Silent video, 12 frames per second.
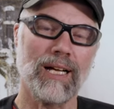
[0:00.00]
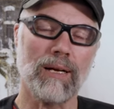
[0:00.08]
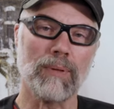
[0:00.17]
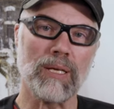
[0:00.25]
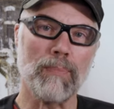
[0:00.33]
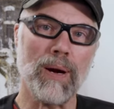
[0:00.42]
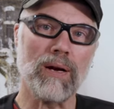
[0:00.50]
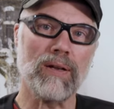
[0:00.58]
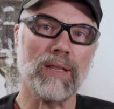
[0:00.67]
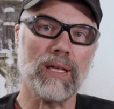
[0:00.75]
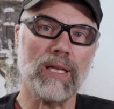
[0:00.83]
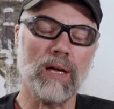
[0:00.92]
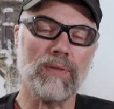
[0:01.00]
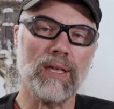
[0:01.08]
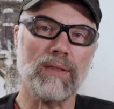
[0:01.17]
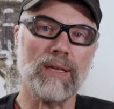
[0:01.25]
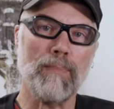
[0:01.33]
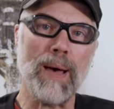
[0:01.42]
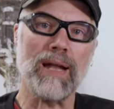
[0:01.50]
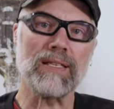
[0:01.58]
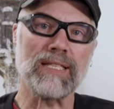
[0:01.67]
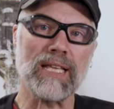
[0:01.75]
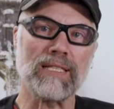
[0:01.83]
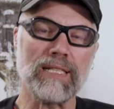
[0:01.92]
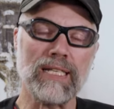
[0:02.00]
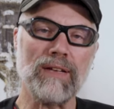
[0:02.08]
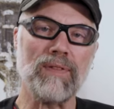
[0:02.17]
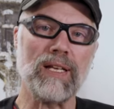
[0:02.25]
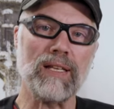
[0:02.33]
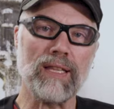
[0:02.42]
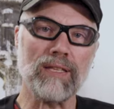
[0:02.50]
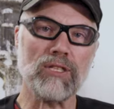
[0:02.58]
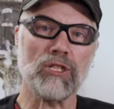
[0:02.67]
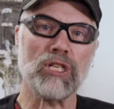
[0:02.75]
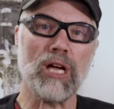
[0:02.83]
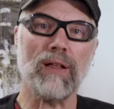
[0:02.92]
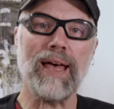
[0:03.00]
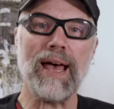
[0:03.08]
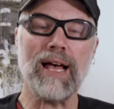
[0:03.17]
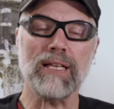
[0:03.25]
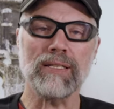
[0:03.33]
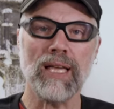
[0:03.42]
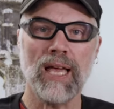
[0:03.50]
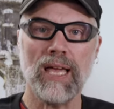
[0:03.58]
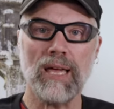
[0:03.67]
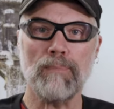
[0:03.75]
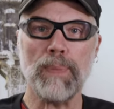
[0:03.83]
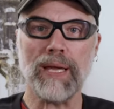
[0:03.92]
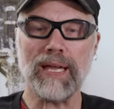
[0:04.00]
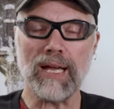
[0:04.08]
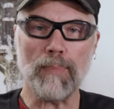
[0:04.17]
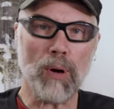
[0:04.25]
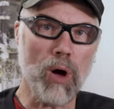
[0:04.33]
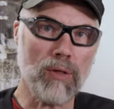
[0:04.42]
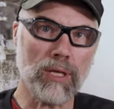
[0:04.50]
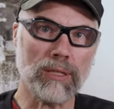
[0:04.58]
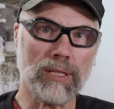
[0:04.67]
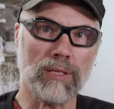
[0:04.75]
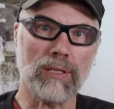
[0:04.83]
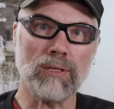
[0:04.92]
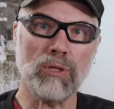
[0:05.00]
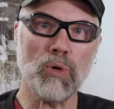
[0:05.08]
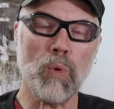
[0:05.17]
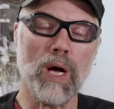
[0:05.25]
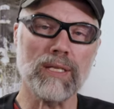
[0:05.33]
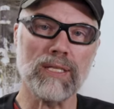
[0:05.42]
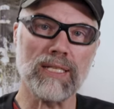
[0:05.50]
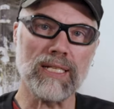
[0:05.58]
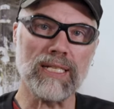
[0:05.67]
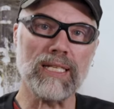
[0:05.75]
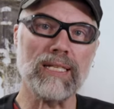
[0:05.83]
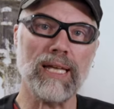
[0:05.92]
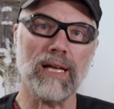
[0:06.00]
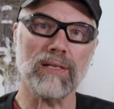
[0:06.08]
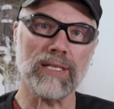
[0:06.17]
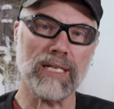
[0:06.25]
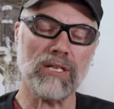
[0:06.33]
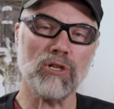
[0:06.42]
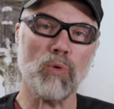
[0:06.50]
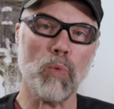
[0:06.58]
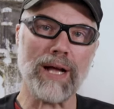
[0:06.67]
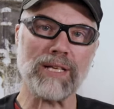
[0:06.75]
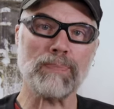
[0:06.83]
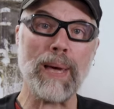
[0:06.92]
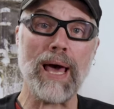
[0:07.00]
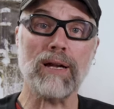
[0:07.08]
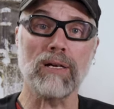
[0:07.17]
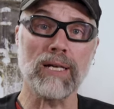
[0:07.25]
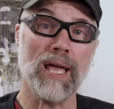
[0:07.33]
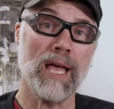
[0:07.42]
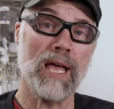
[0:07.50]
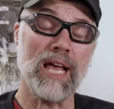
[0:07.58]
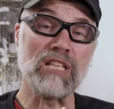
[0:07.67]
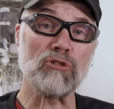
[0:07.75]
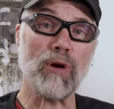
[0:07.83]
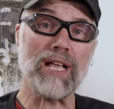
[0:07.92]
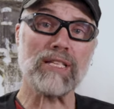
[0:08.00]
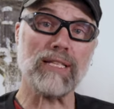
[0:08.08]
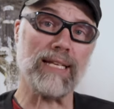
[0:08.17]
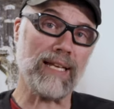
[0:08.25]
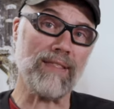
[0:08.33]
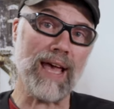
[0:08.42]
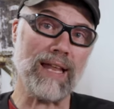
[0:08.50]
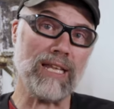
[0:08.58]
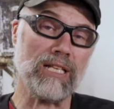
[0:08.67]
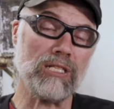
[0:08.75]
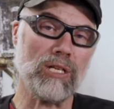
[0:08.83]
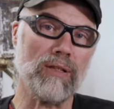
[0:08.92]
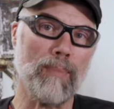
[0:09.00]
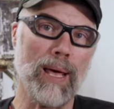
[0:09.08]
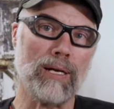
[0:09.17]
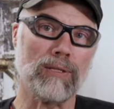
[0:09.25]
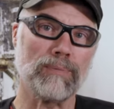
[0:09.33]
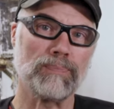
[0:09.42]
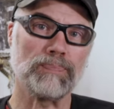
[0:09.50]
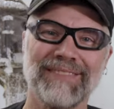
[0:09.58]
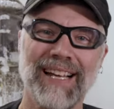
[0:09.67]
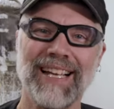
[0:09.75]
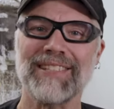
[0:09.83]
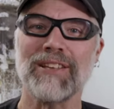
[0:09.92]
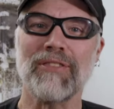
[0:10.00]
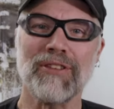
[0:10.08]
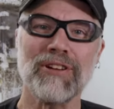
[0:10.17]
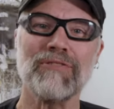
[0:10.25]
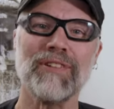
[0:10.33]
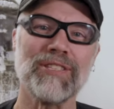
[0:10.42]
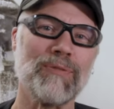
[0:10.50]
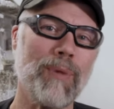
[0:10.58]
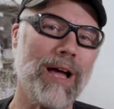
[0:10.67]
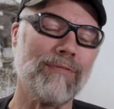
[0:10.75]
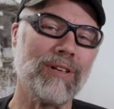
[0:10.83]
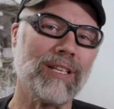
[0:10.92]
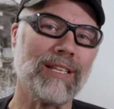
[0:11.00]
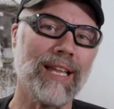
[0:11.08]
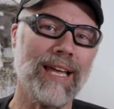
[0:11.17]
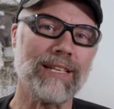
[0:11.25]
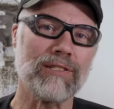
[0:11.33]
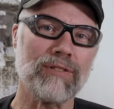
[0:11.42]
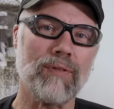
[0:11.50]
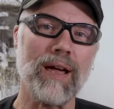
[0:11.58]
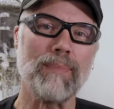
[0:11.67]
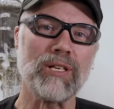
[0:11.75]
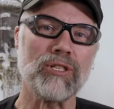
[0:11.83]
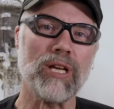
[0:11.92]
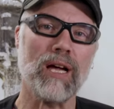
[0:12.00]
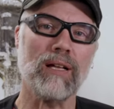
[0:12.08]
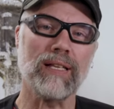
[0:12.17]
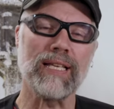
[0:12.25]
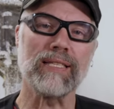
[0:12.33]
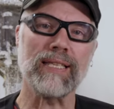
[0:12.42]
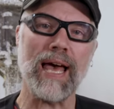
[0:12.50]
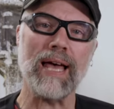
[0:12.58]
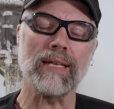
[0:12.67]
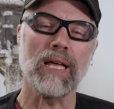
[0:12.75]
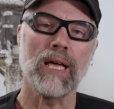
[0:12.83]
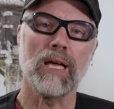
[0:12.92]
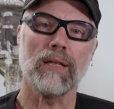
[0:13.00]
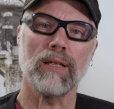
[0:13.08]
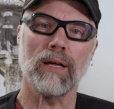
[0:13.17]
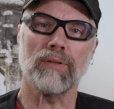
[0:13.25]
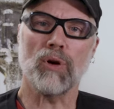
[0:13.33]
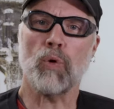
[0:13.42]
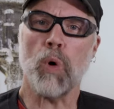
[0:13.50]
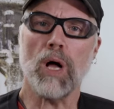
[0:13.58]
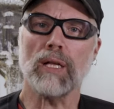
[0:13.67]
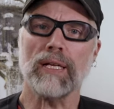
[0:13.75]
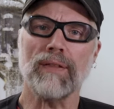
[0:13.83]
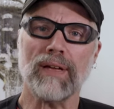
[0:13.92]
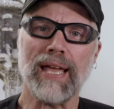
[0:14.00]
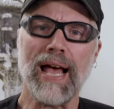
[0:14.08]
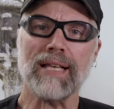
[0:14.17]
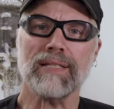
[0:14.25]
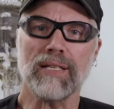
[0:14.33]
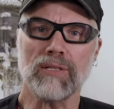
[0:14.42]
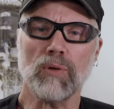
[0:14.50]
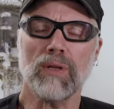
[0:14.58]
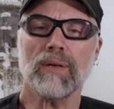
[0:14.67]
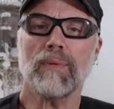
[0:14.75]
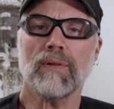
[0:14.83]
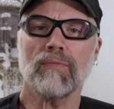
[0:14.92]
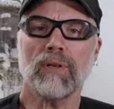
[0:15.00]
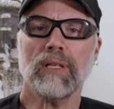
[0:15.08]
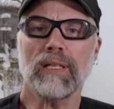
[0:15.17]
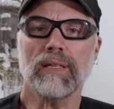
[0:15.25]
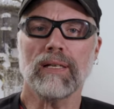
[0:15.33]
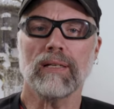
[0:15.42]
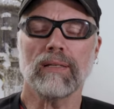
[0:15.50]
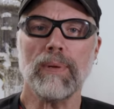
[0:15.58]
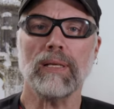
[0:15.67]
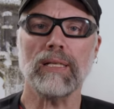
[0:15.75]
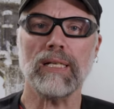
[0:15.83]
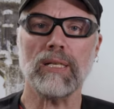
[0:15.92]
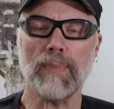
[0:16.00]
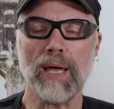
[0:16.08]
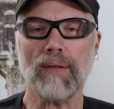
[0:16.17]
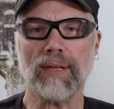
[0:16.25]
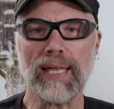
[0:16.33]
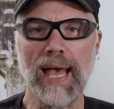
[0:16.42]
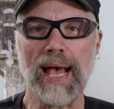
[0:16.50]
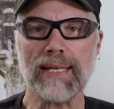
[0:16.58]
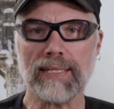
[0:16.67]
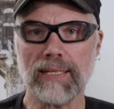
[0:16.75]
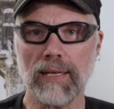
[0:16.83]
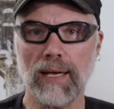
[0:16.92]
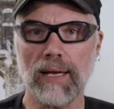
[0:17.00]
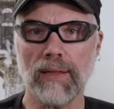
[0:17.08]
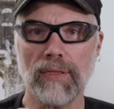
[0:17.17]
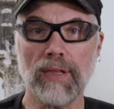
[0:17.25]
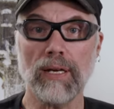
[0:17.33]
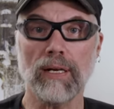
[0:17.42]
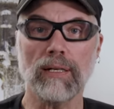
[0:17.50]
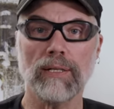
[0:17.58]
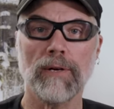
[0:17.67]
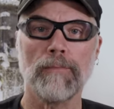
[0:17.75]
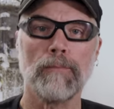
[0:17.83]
Um, compared to you know the, the, amount of sensitivity that the shell has in picking up all the little nuances and details in your wax pattern and translating that into the metal. I guess a third reason why I really like ceramic shell is that uh, the quality of the castings or the really the ability to be able to cast uh, thinner.